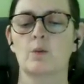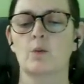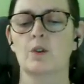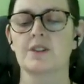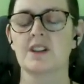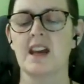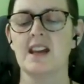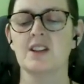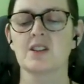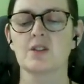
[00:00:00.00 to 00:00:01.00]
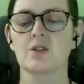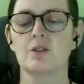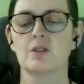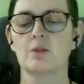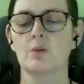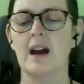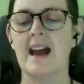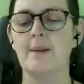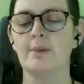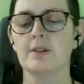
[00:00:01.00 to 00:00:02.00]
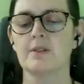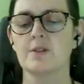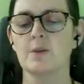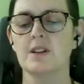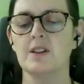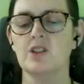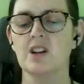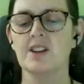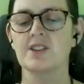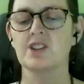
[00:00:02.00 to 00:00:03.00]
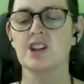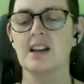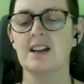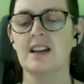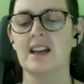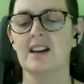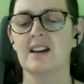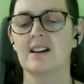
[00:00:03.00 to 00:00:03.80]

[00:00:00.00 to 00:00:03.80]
What taste or what happens when you just gently